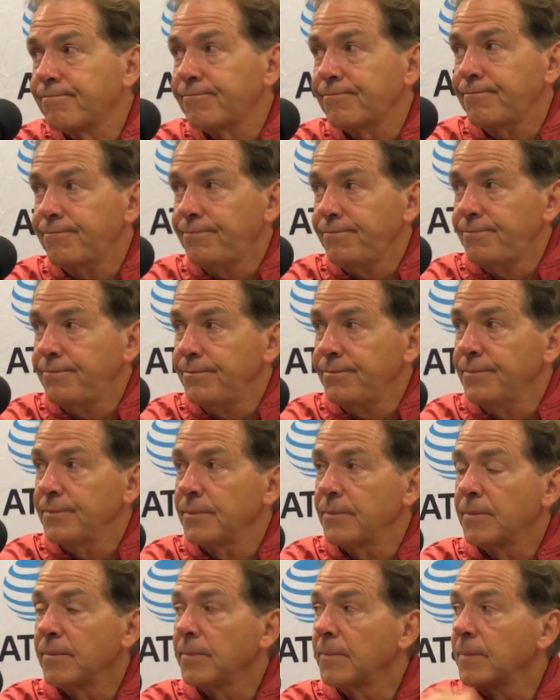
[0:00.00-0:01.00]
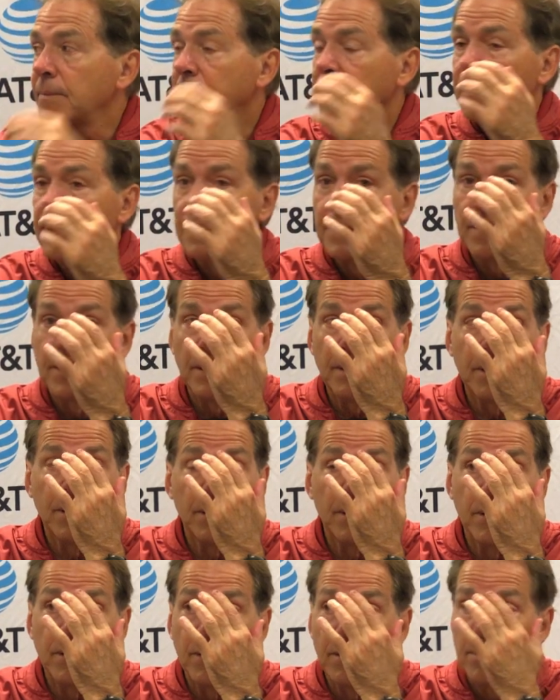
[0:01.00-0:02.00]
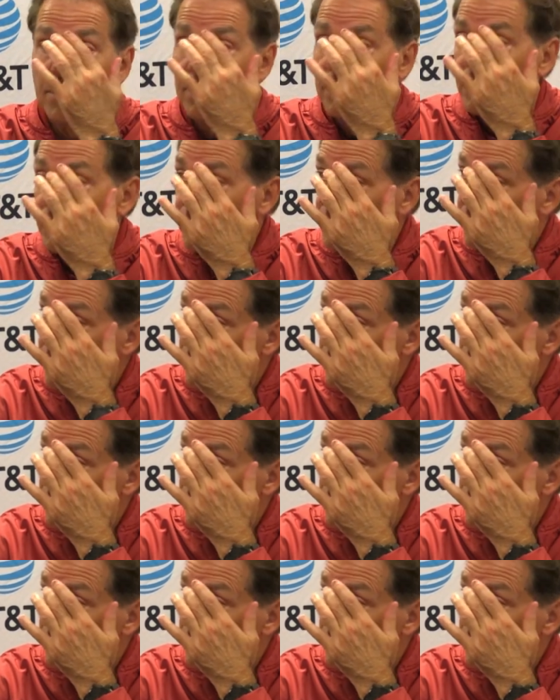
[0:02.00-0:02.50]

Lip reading: Nick, you mentioned earlier in the game where